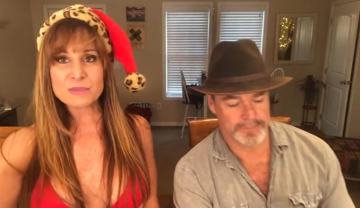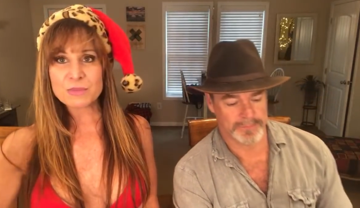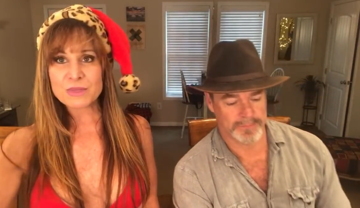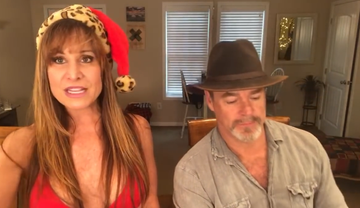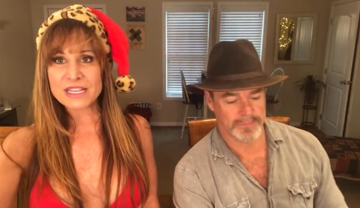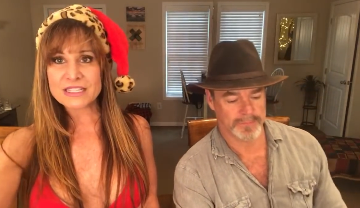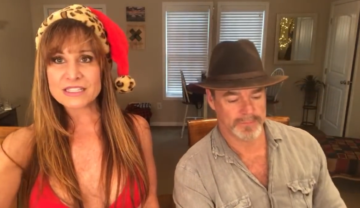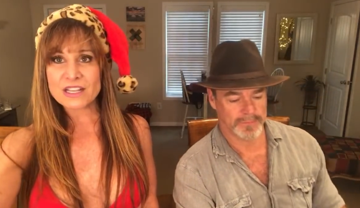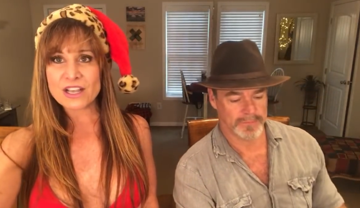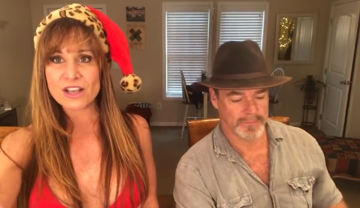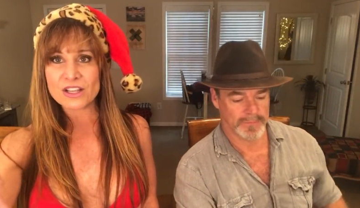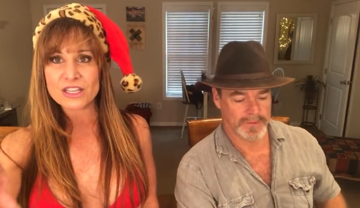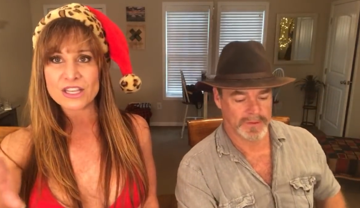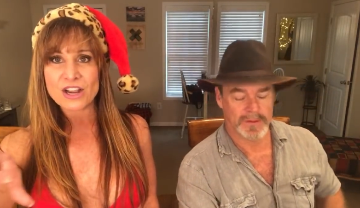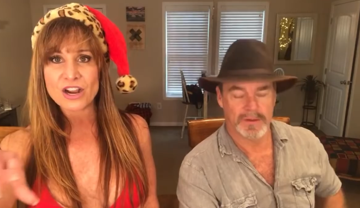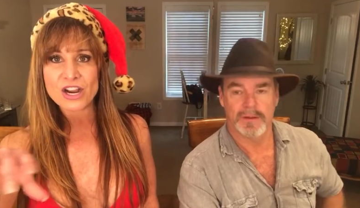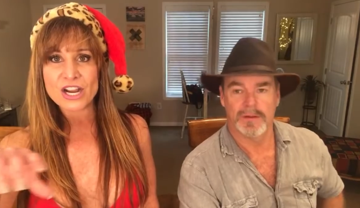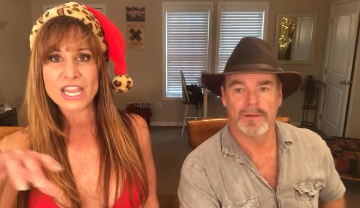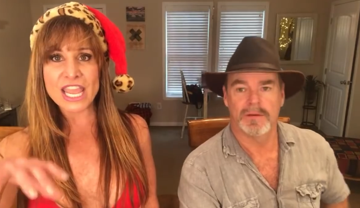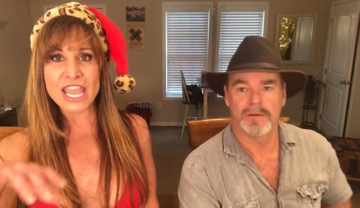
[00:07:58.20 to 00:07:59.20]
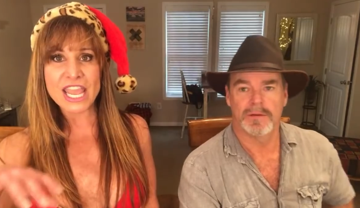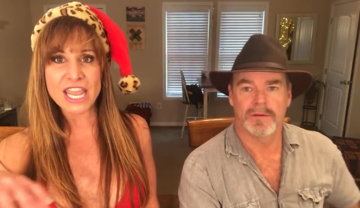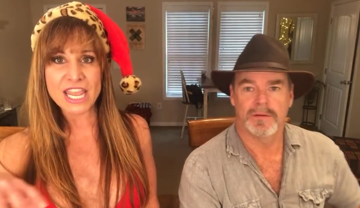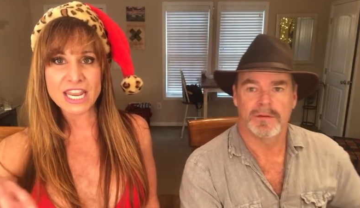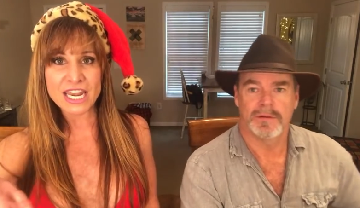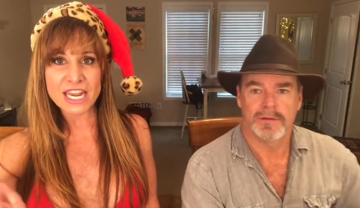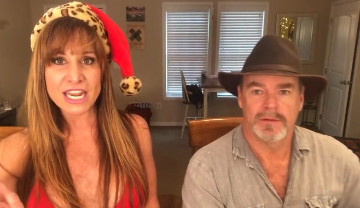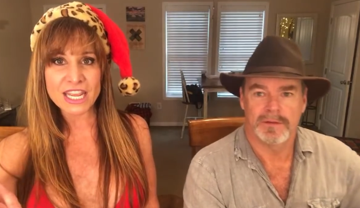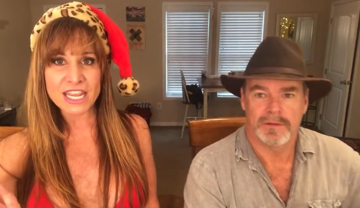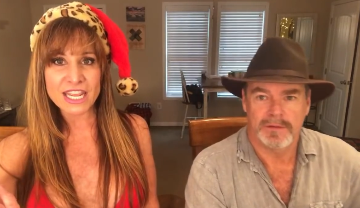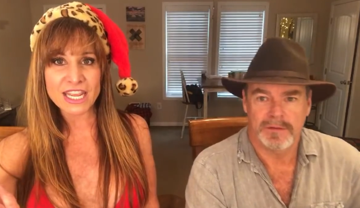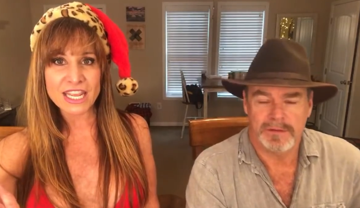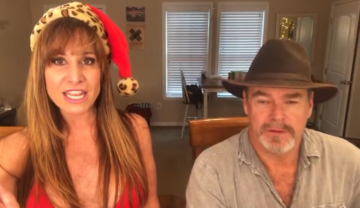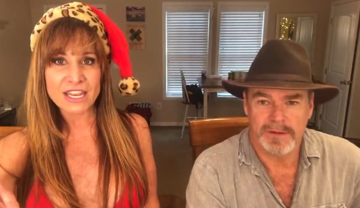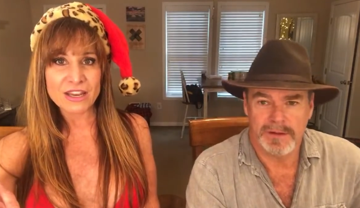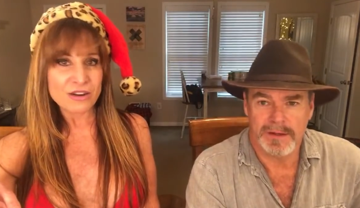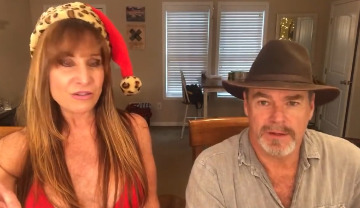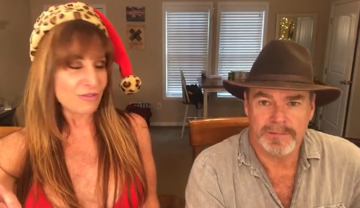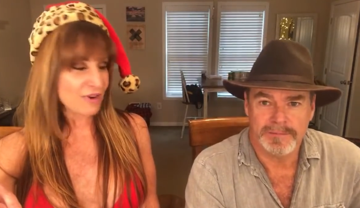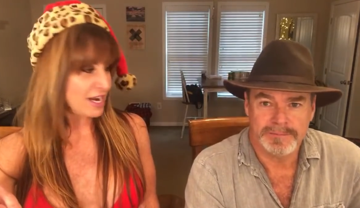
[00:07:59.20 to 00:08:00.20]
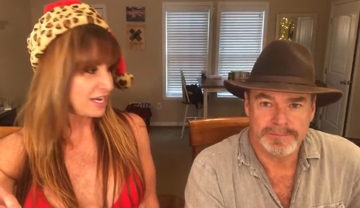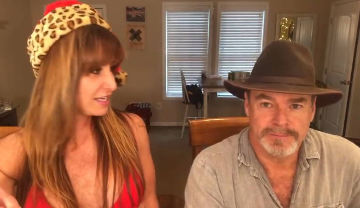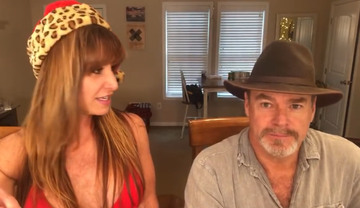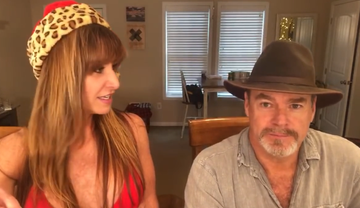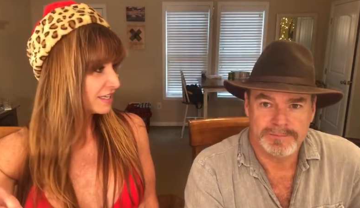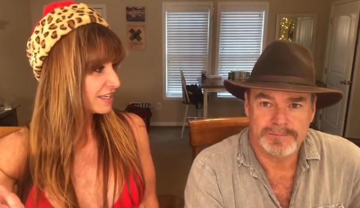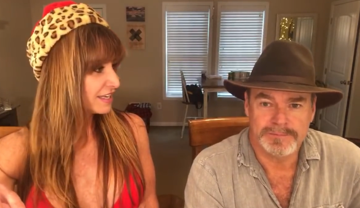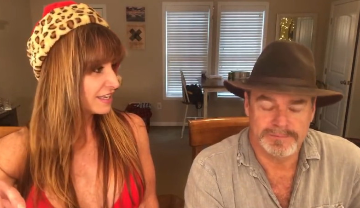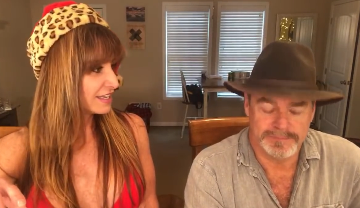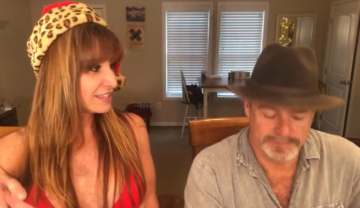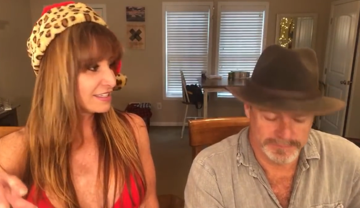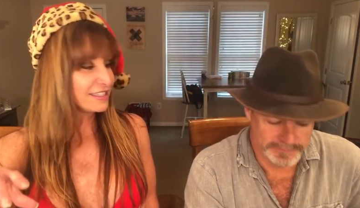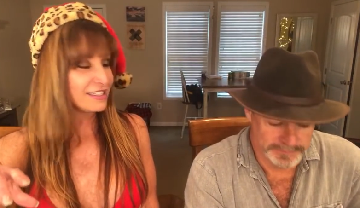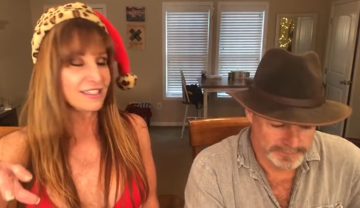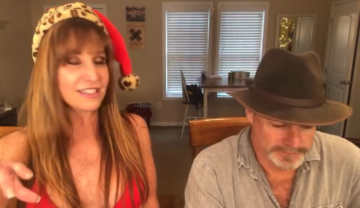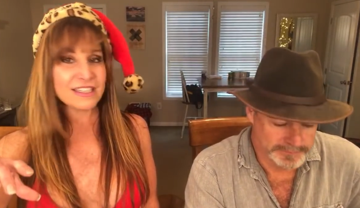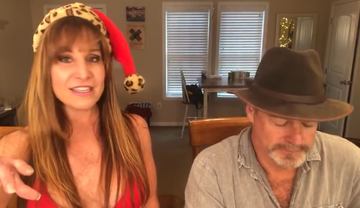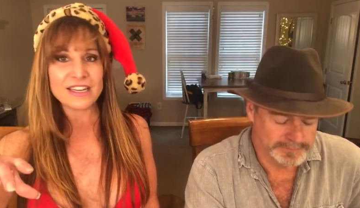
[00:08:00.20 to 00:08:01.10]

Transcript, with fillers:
Speaker 1: place called the Arcade yeah. right? Mm -hmm. And